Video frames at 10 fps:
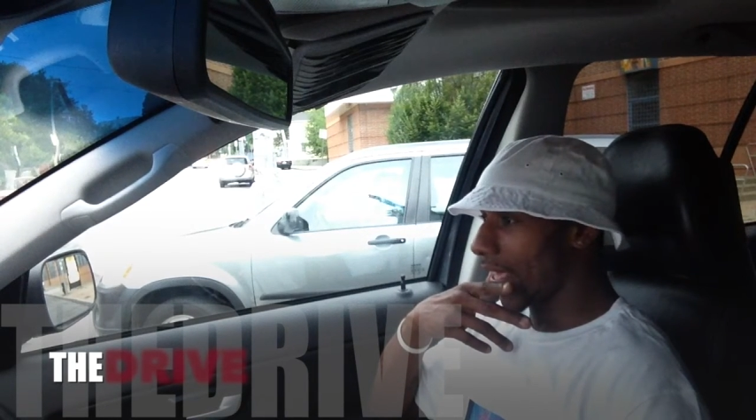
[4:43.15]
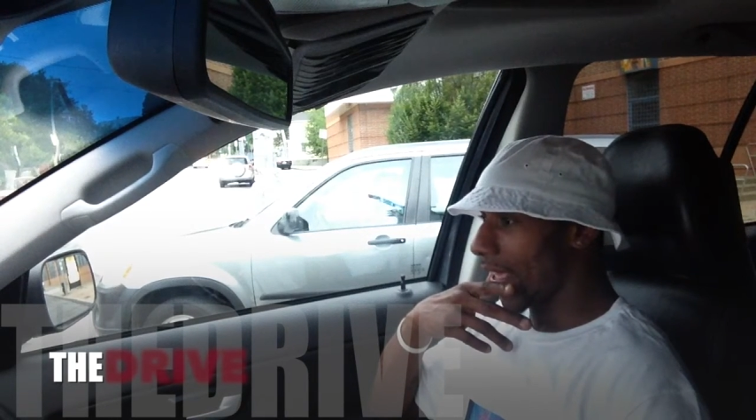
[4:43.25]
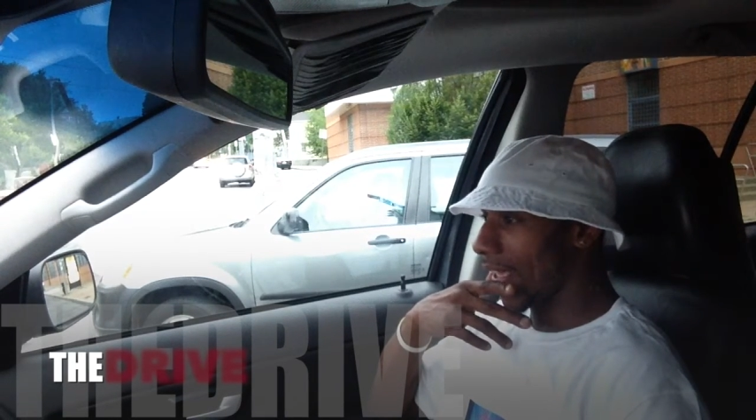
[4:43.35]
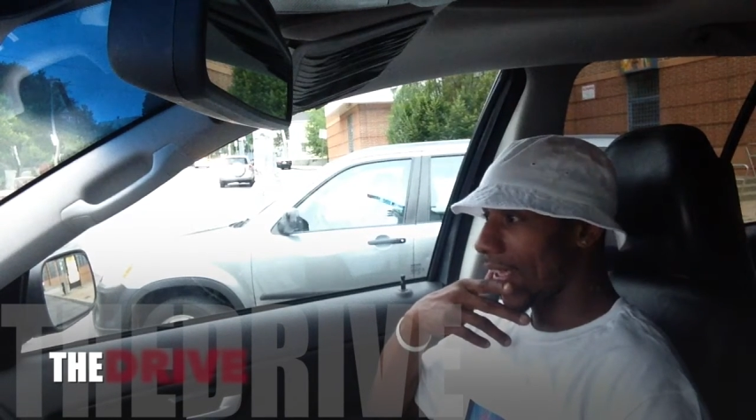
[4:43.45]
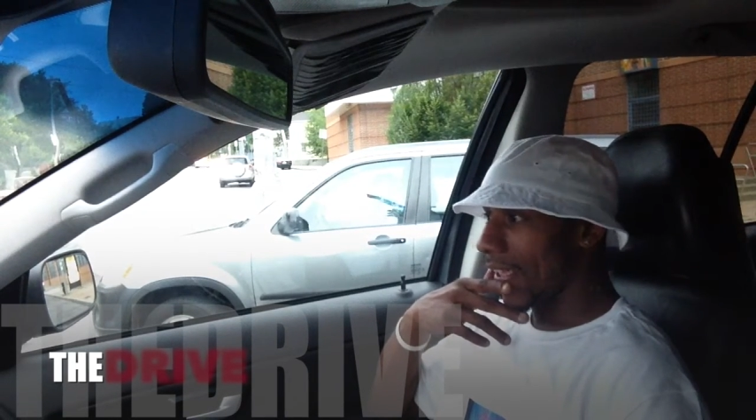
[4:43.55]

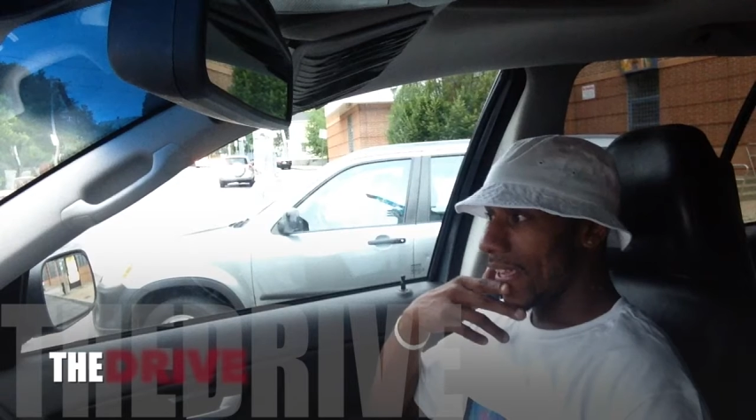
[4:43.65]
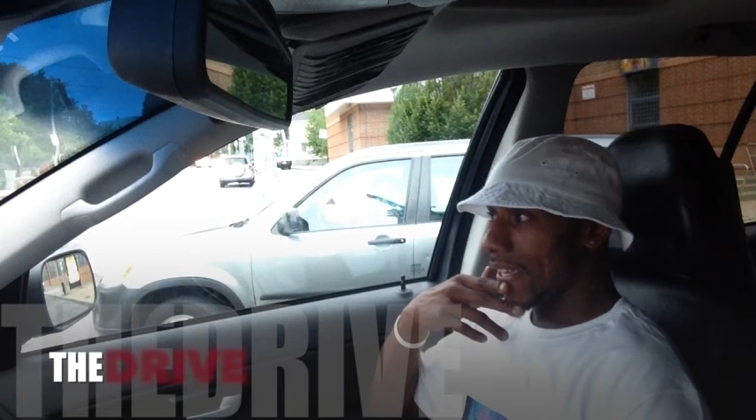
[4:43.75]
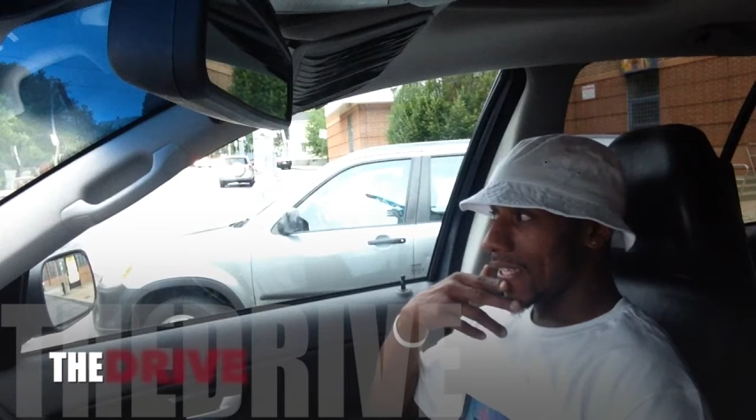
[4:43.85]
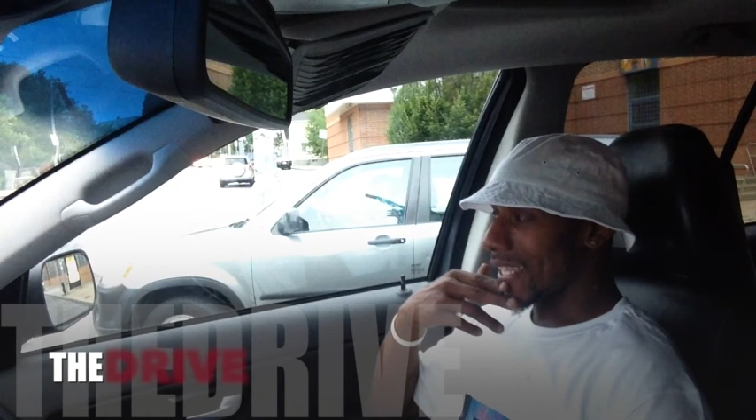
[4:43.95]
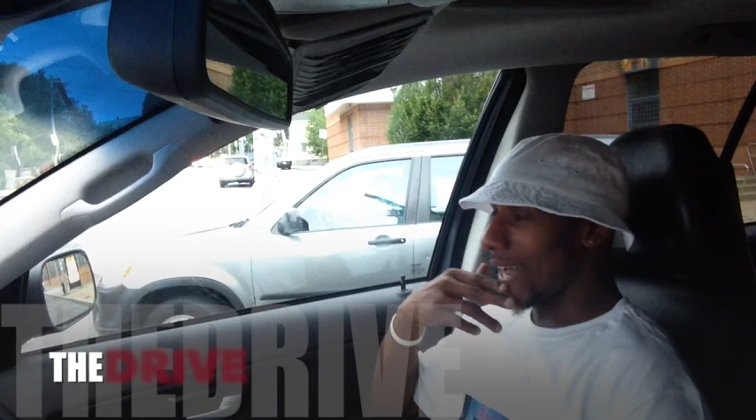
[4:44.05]
Yeah.
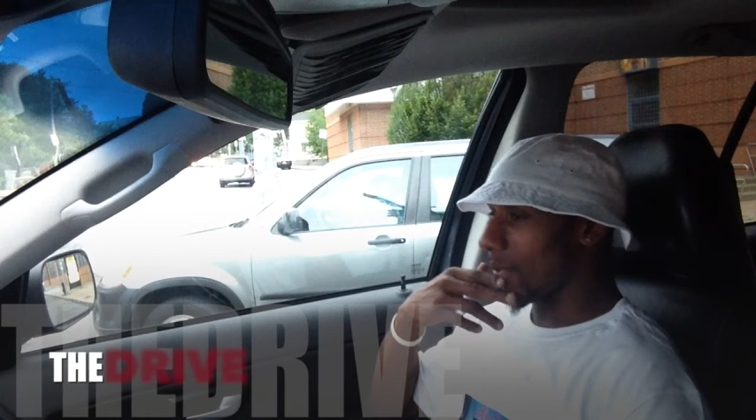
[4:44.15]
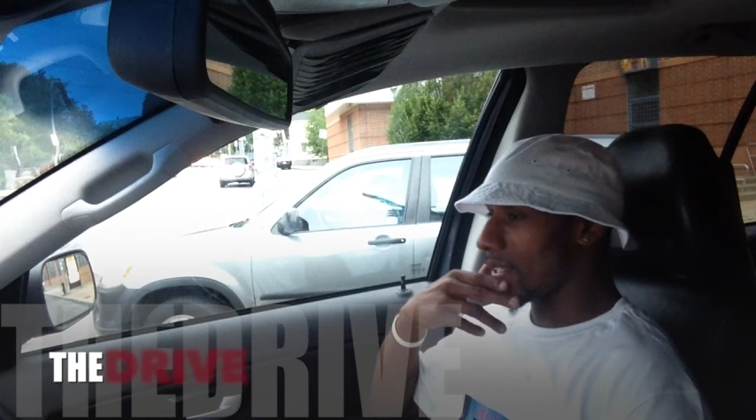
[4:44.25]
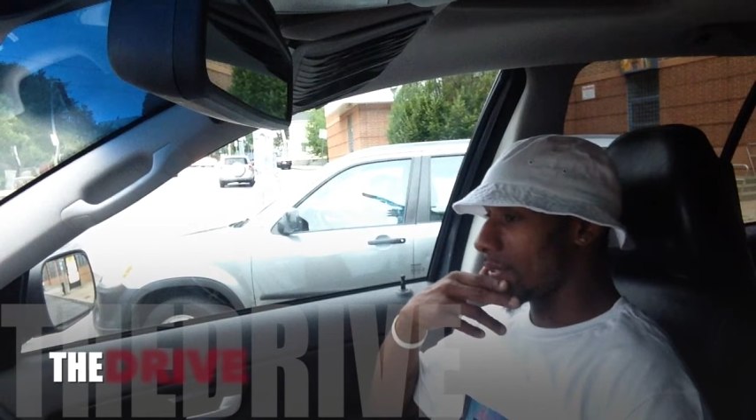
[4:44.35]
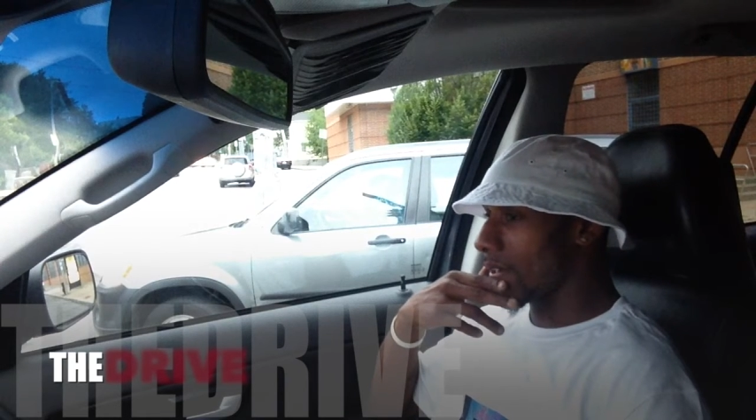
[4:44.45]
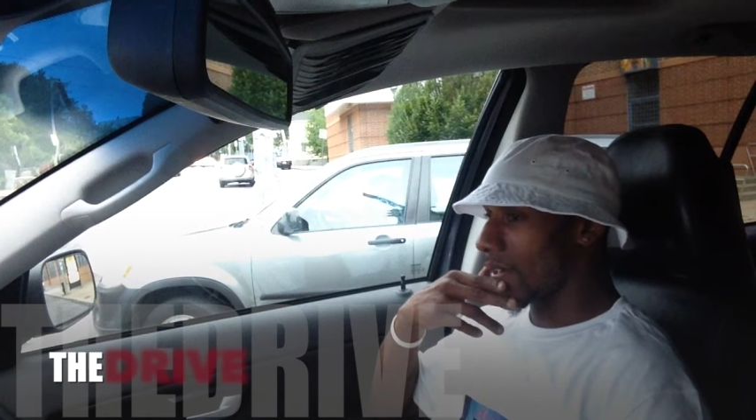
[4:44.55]
That
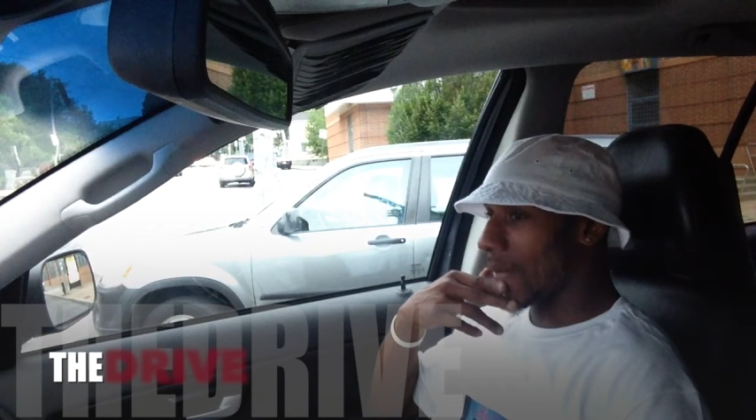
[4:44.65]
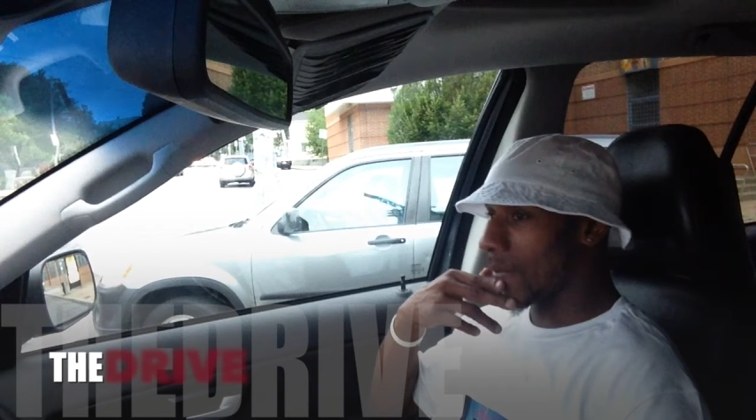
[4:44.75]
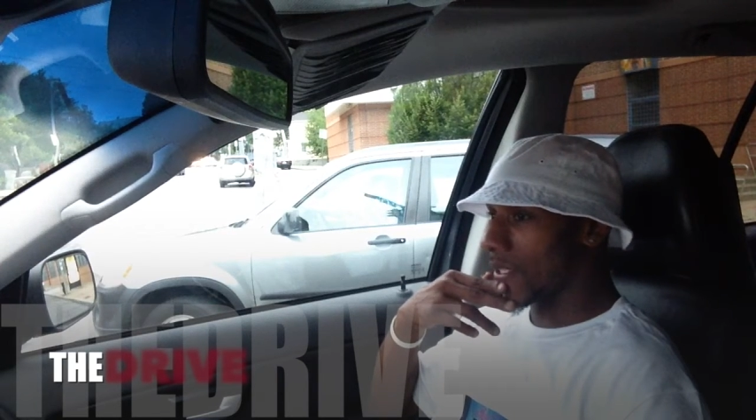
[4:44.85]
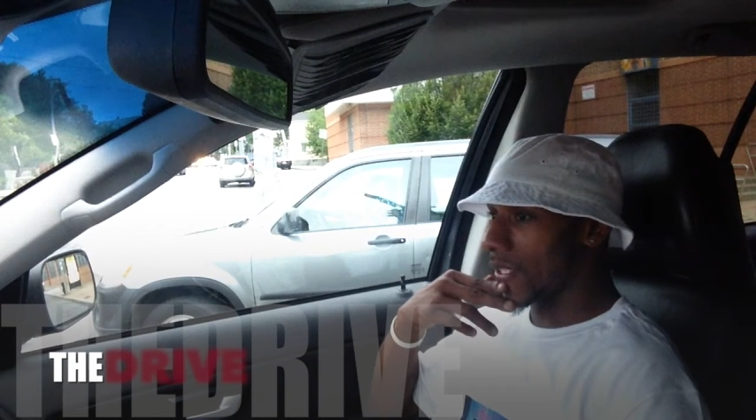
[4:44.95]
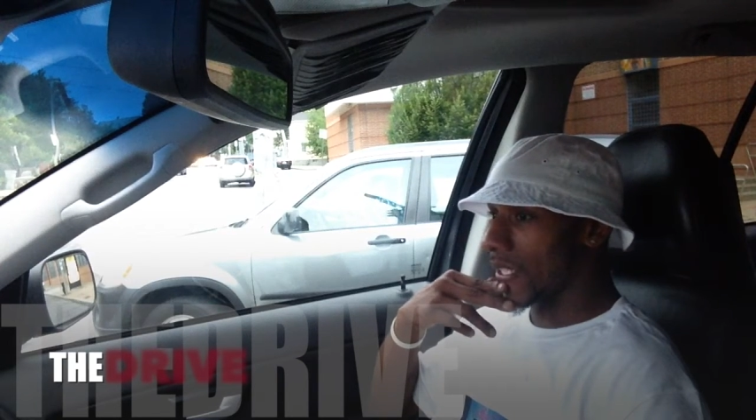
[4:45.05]
one, that one's